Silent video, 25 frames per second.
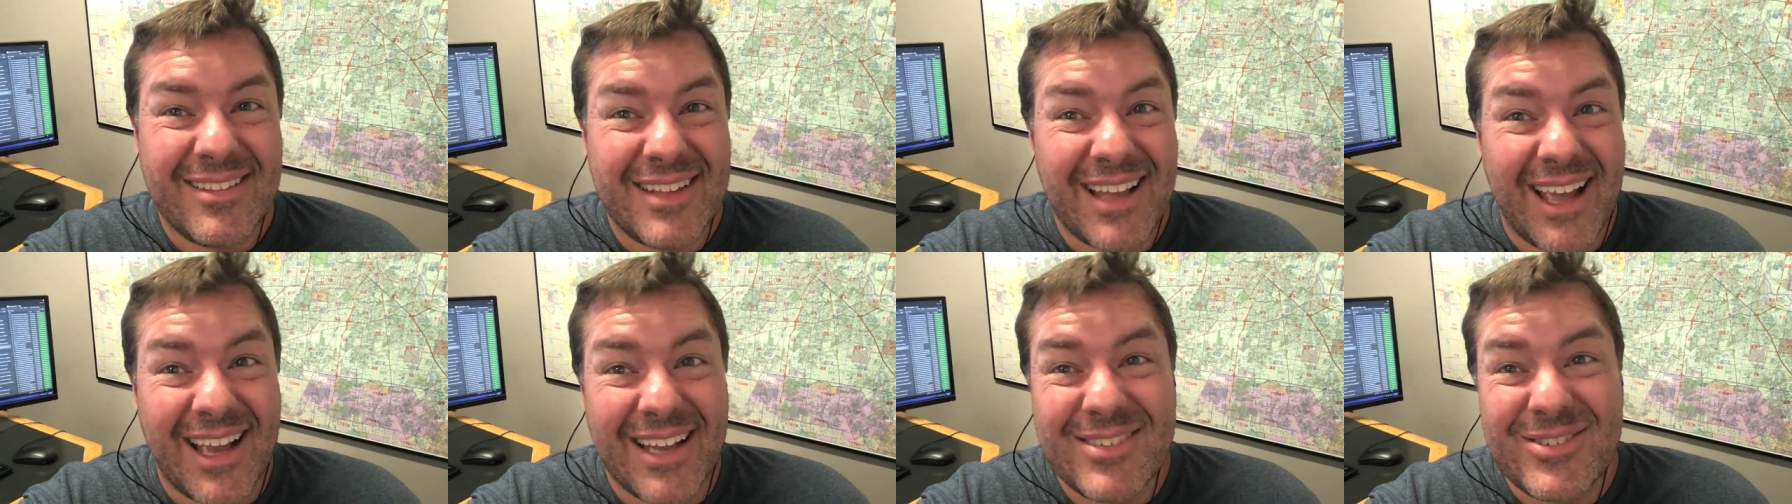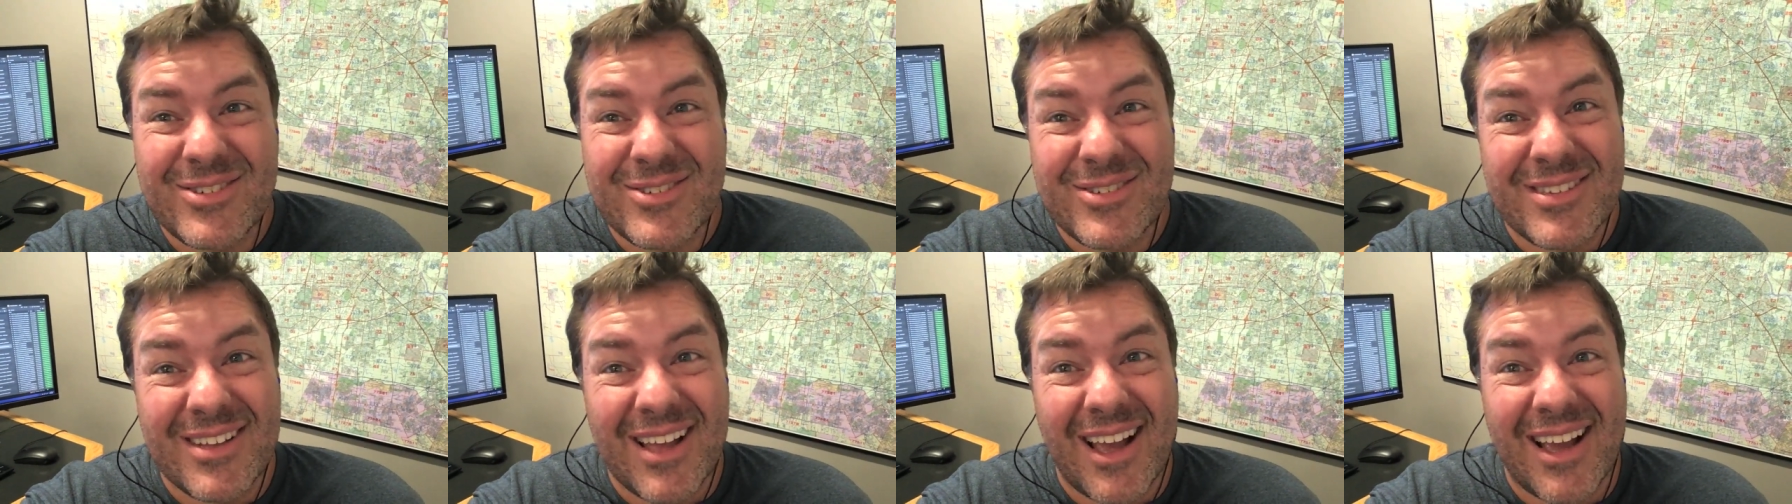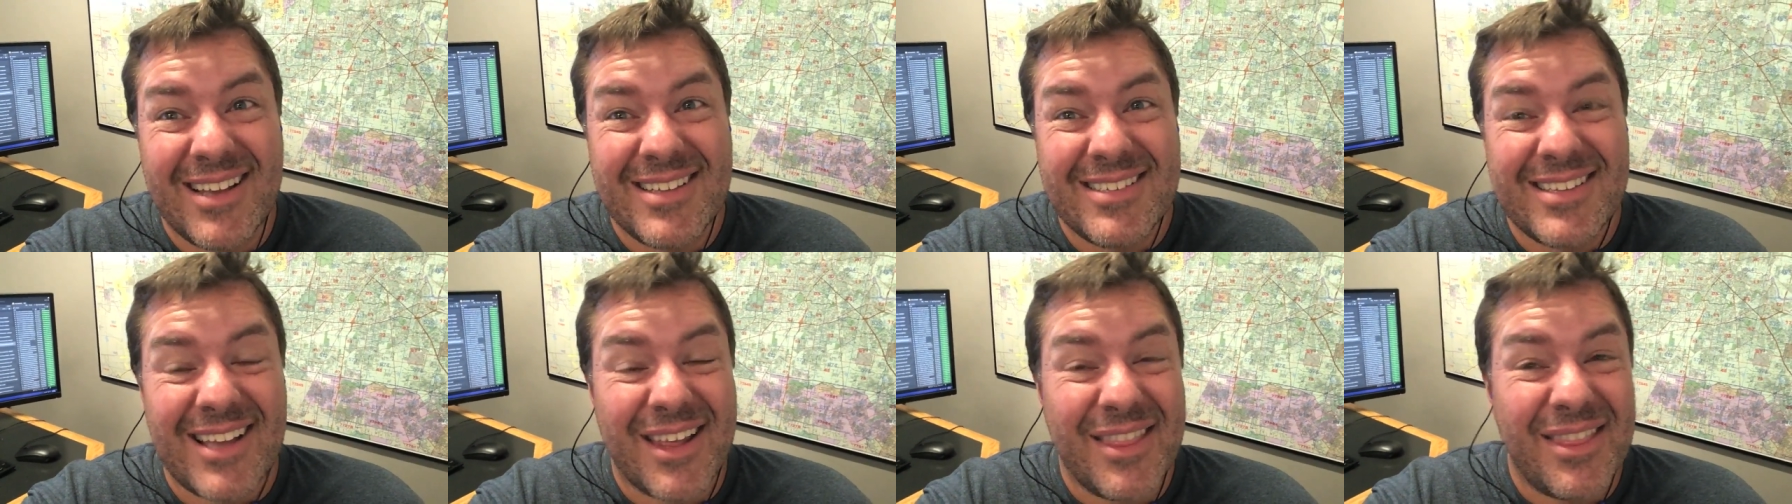
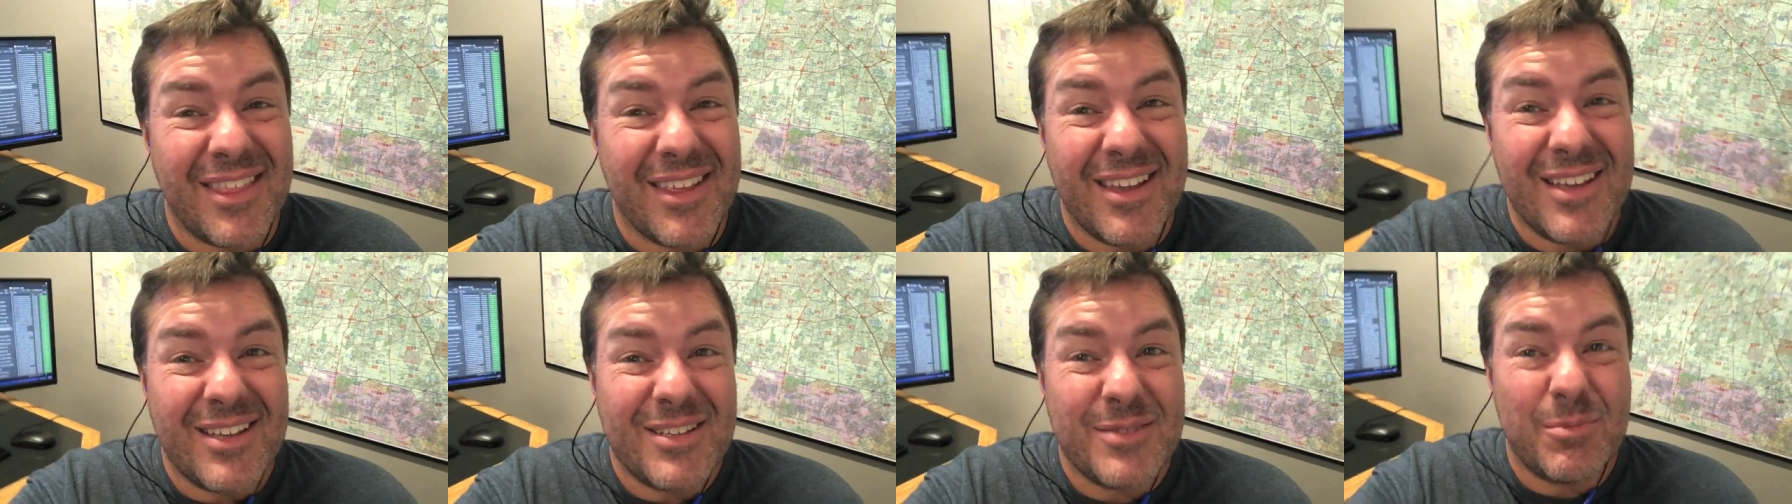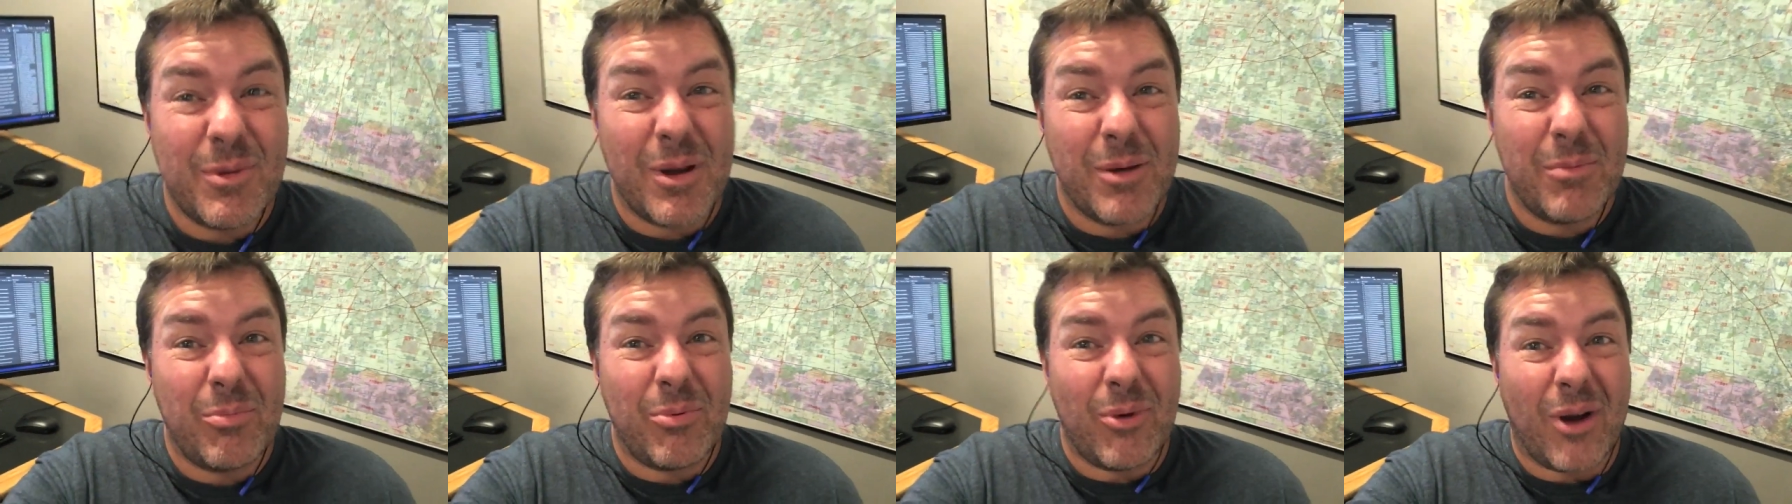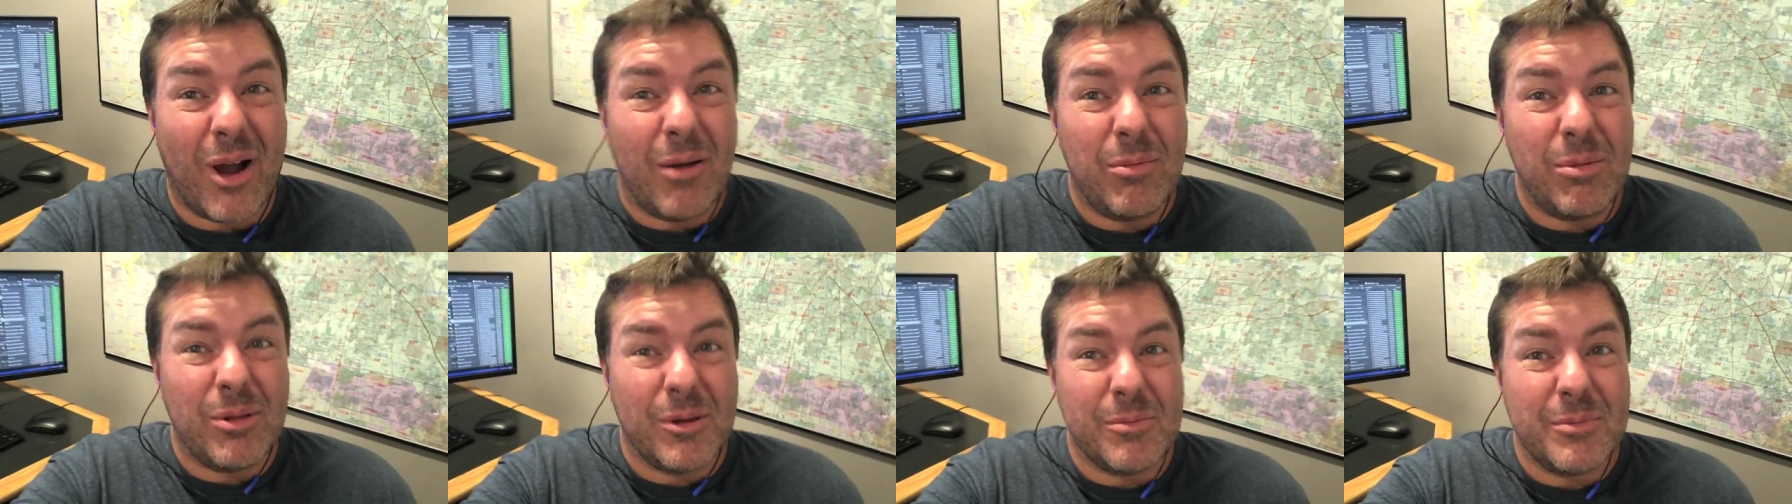exercise, I think, is my
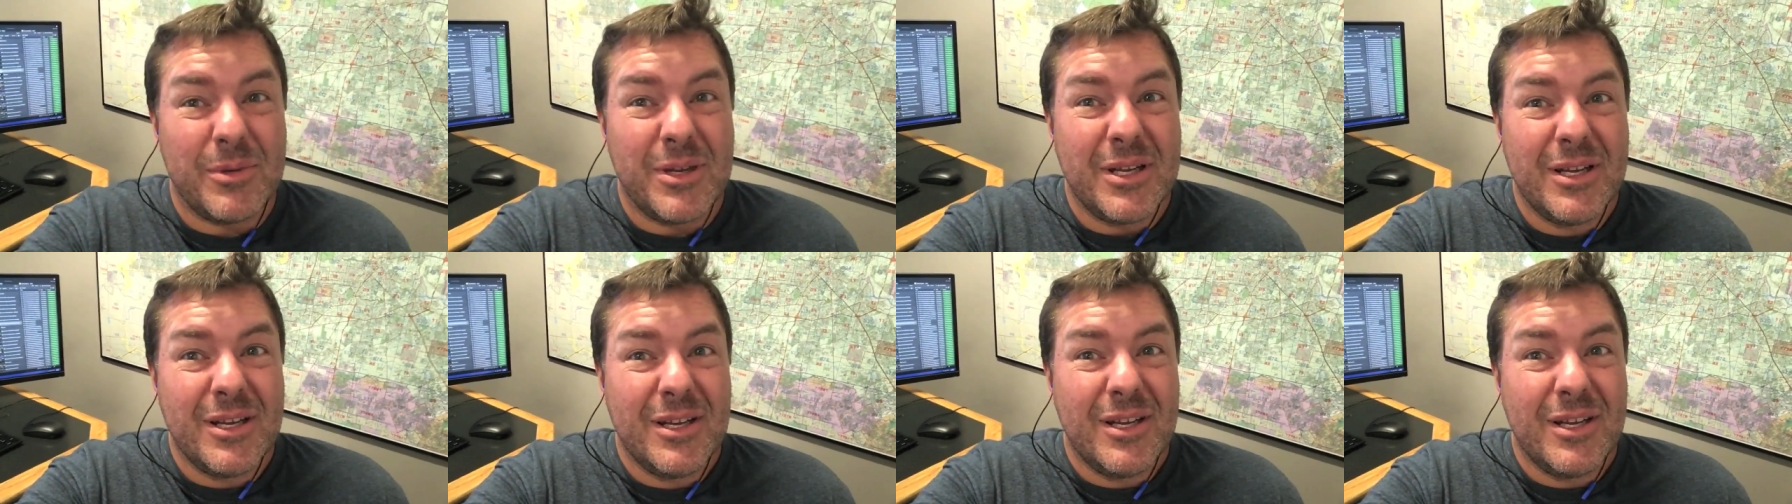problem.